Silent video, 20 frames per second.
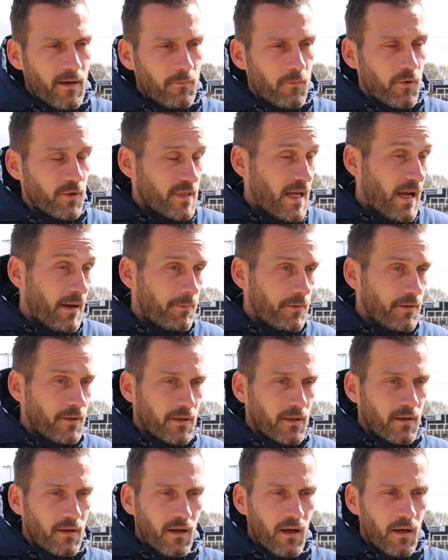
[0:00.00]
What's happened
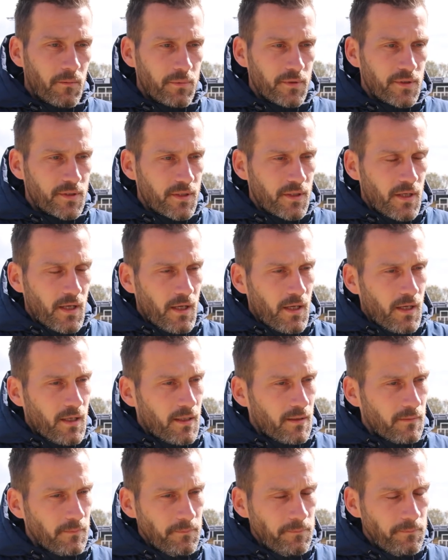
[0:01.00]
at the club is
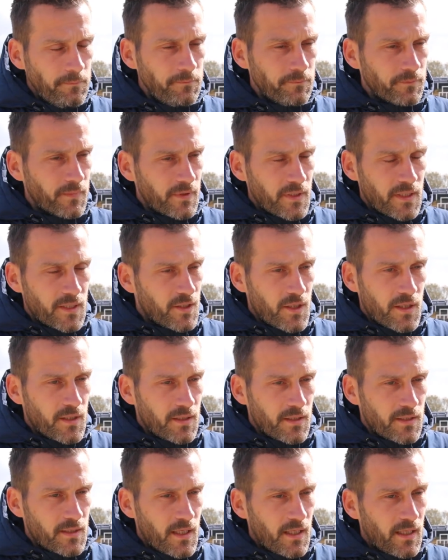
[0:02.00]

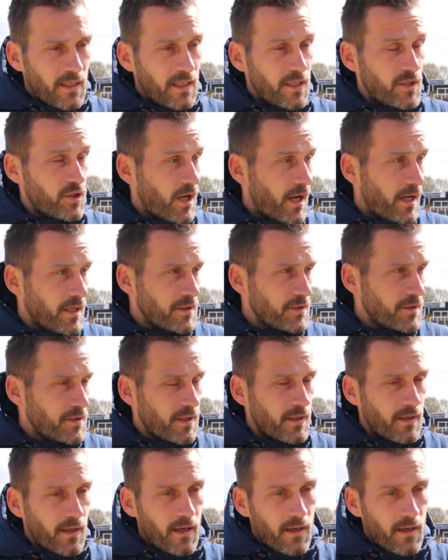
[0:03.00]
it's clearly changed.